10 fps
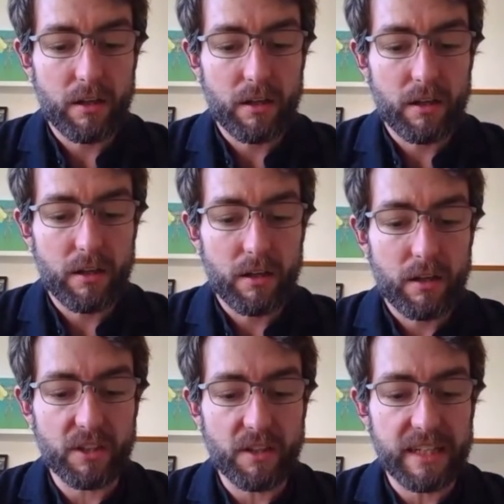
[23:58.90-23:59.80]
one of
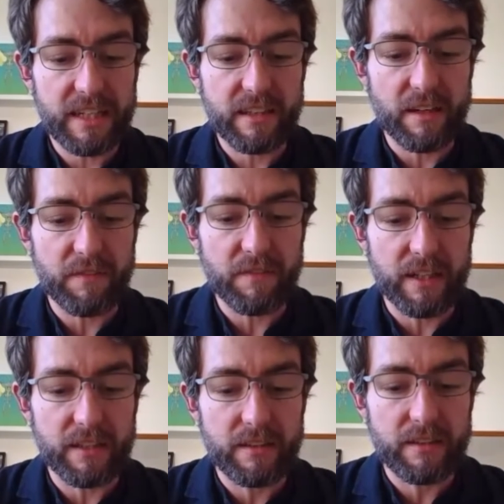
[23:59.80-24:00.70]
the things that I
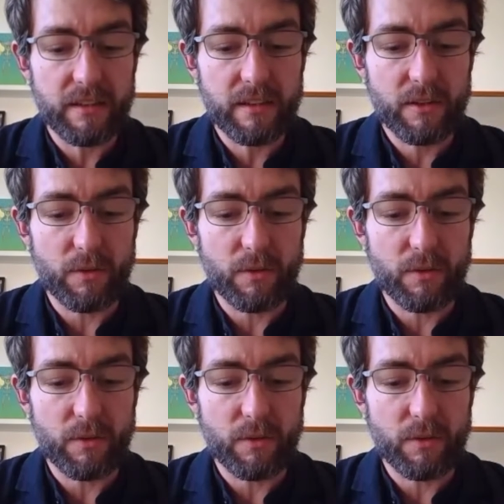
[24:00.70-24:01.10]
find quite